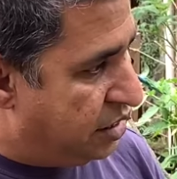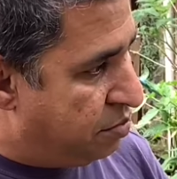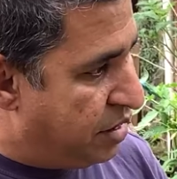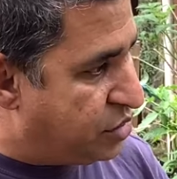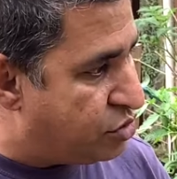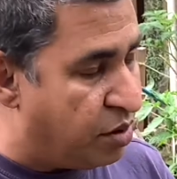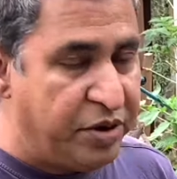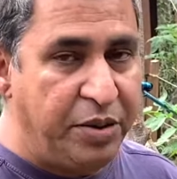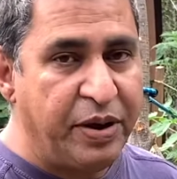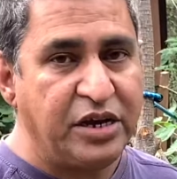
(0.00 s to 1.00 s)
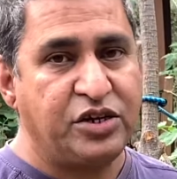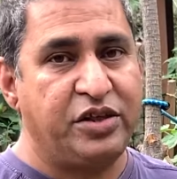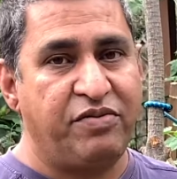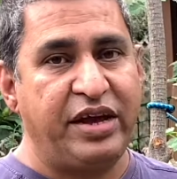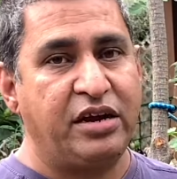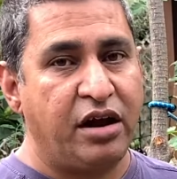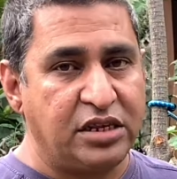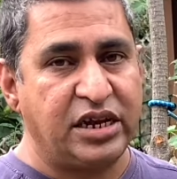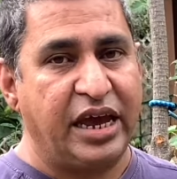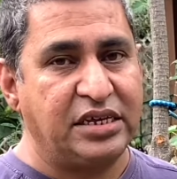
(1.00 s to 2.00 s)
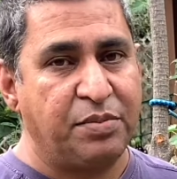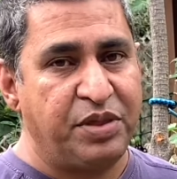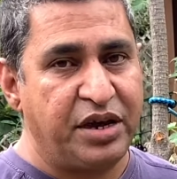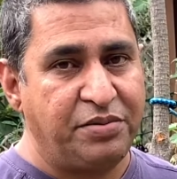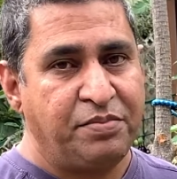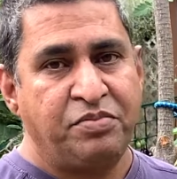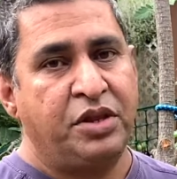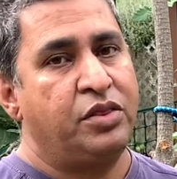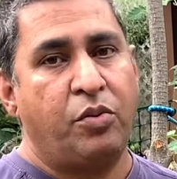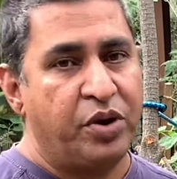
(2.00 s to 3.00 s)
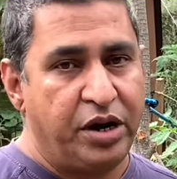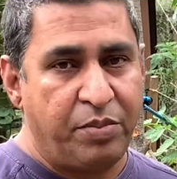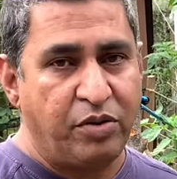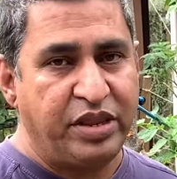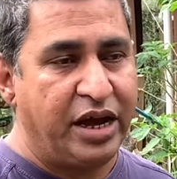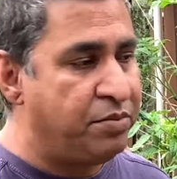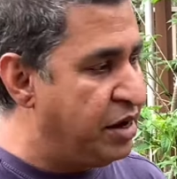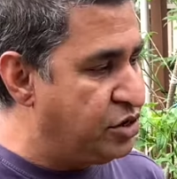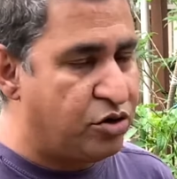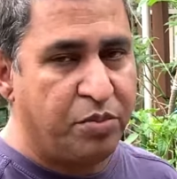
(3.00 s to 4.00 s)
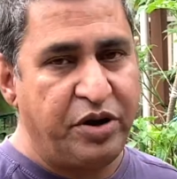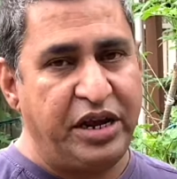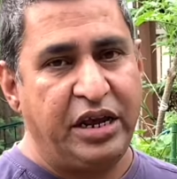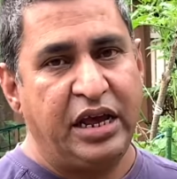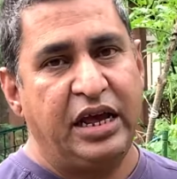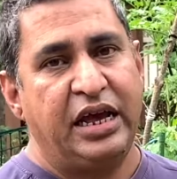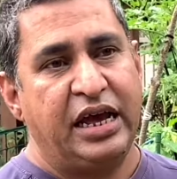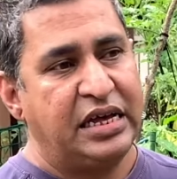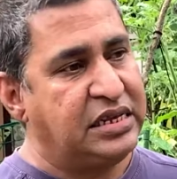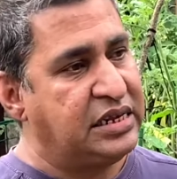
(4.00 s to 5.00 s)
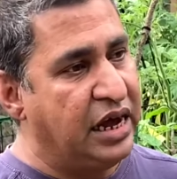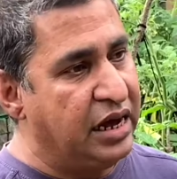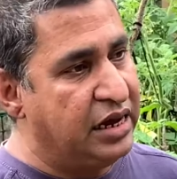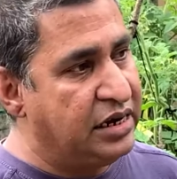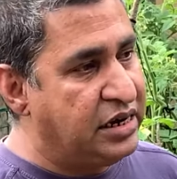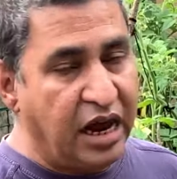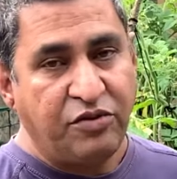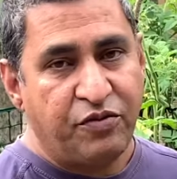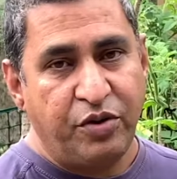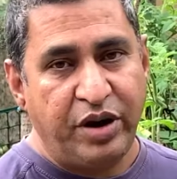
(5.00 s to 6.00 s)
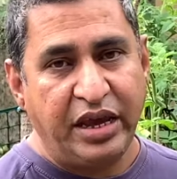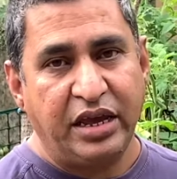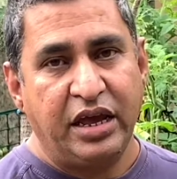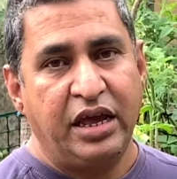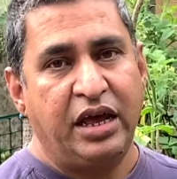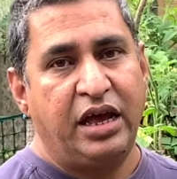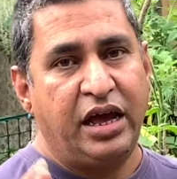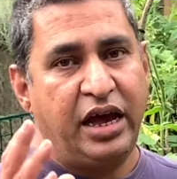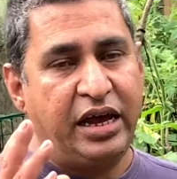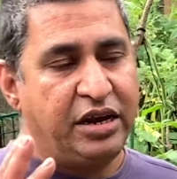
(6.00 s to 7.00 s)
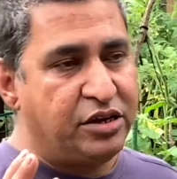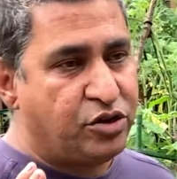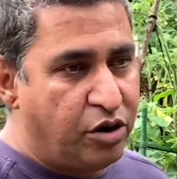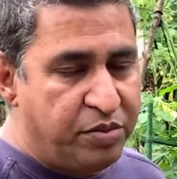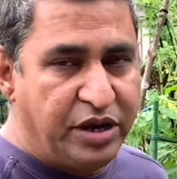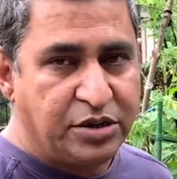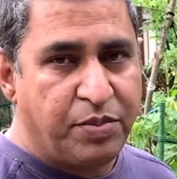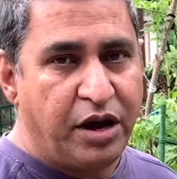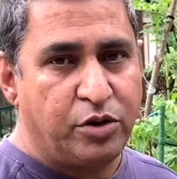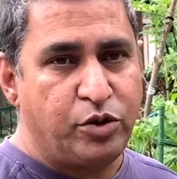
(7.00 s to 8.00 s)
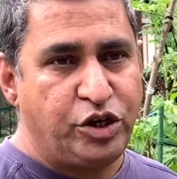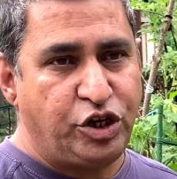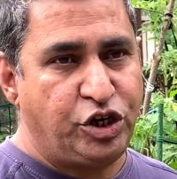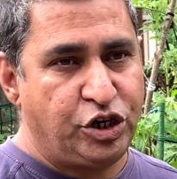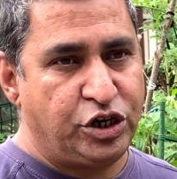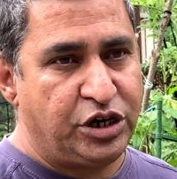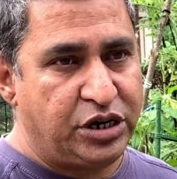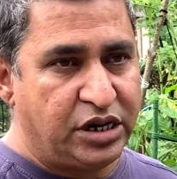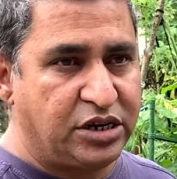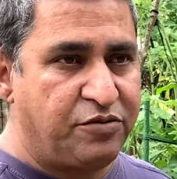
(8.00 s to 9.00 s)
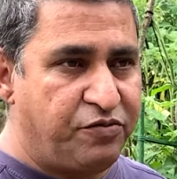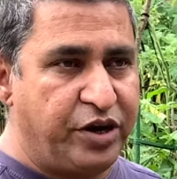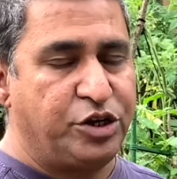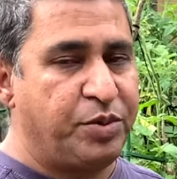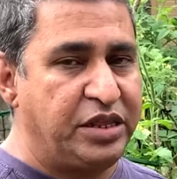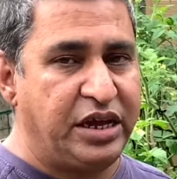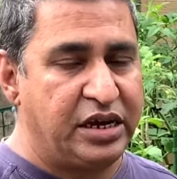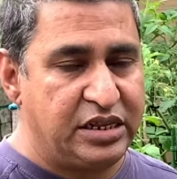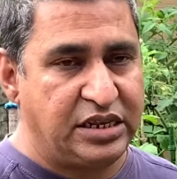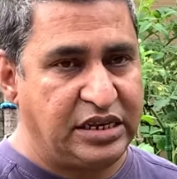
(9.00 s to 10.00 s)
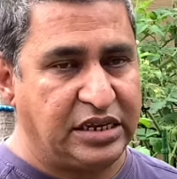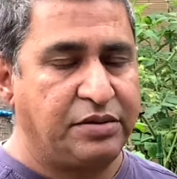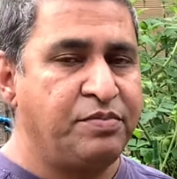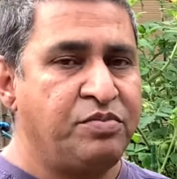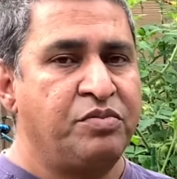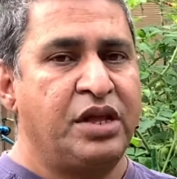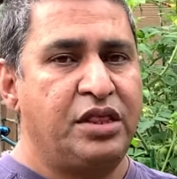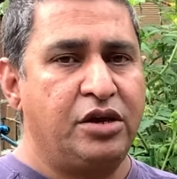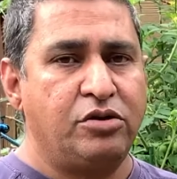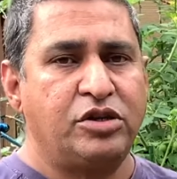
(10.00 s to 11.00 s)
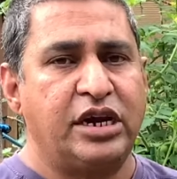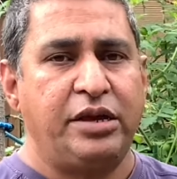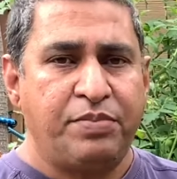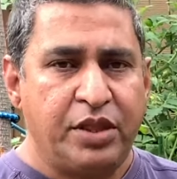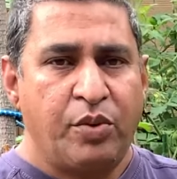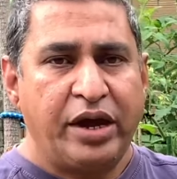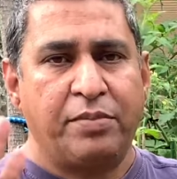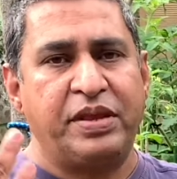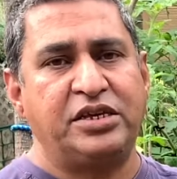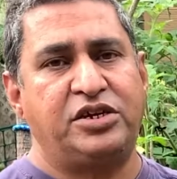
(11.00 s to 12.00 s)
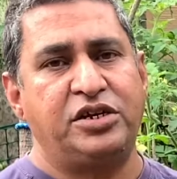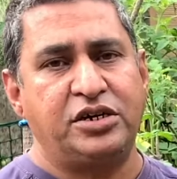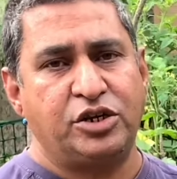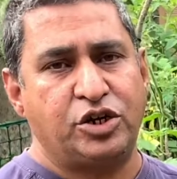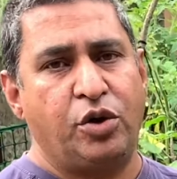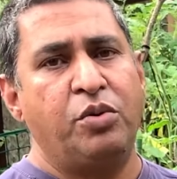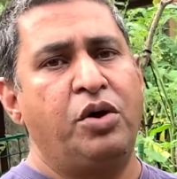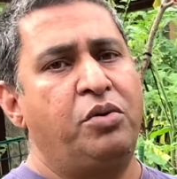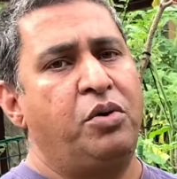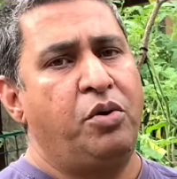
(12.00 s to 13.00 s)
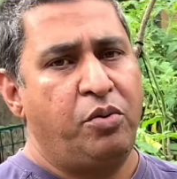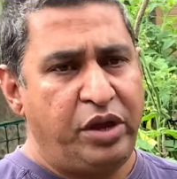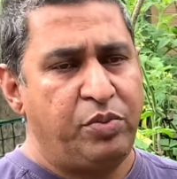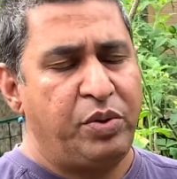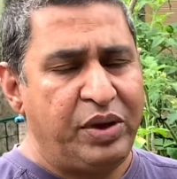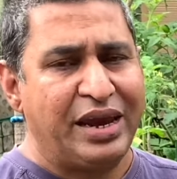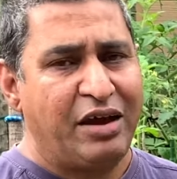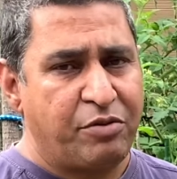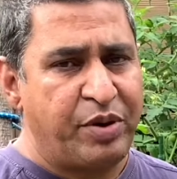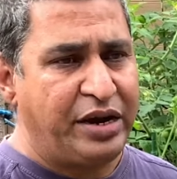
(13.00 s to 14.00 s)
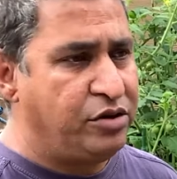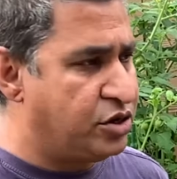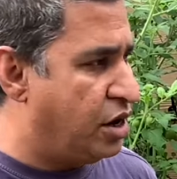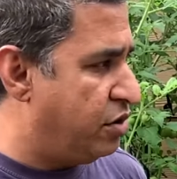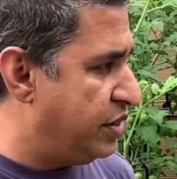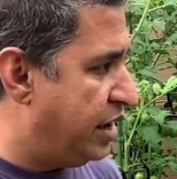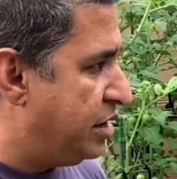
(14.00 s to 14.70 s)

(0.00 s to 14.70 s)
my strawberry patch, they've laid lots of eggs up there. Not worried about that. My strawberry has done fruiting, and strawberry is a plant which doesn't finish by the end of the season. They go to sleep, they wake up next year, so we can have a brand new start on that.